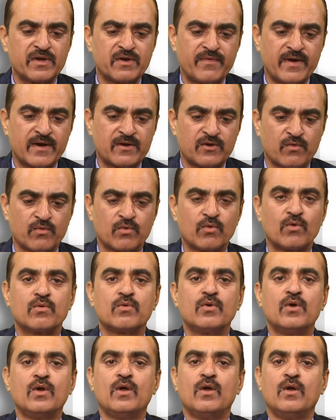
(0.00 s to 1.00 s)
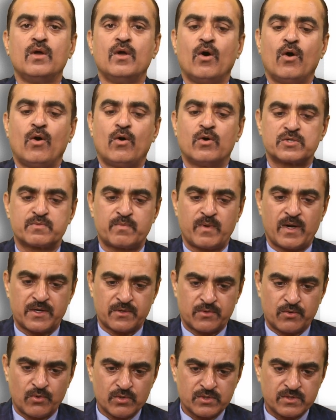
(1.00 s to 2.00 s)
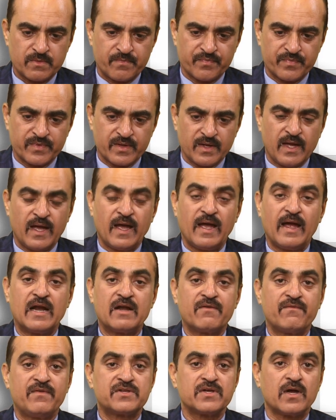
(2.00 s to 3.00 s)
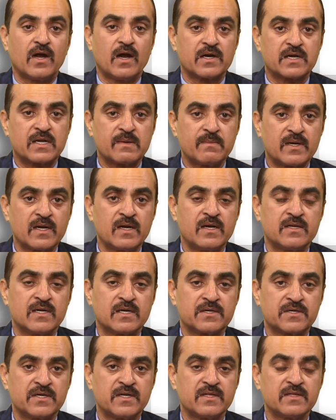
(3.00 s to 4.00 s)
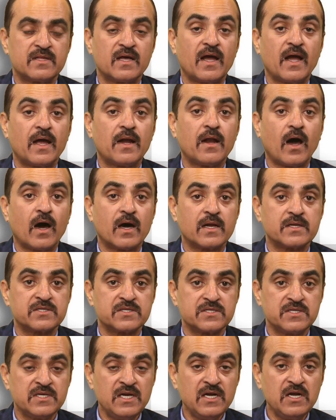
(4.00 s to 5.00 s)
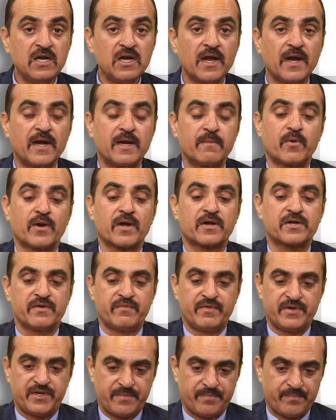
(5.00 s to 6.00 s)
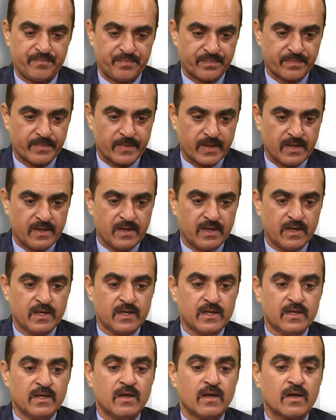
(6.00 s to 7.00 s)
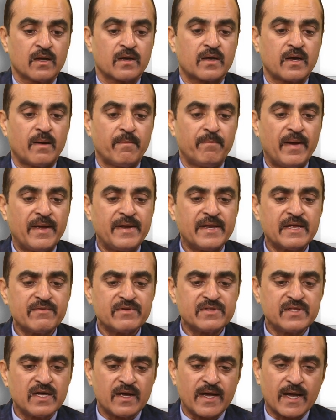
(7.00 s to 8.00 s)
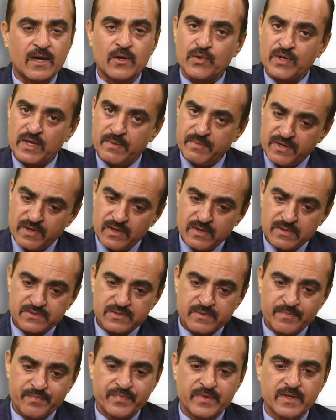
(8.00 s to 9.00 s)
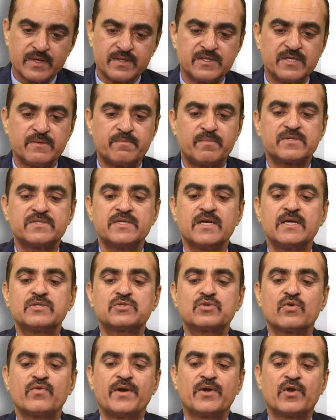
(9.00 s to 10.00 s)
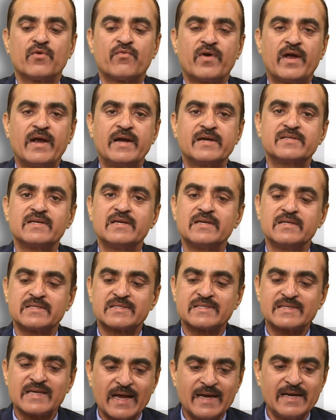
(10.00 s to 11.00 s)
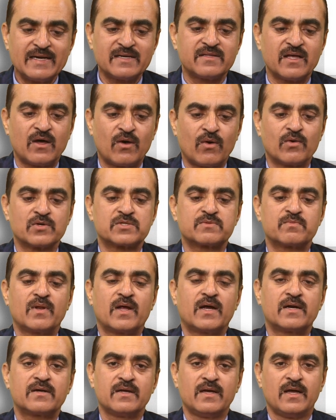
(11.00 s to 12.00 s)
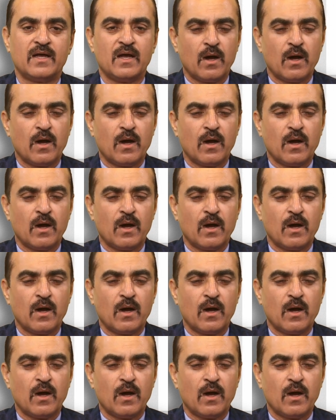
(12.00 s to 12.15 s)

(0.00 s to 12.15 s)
effect on host plant growth and which ultimately resulted in the enhanced yield and productivity. Comparing with the agrochemicals, the presence of endophytes inside the host plant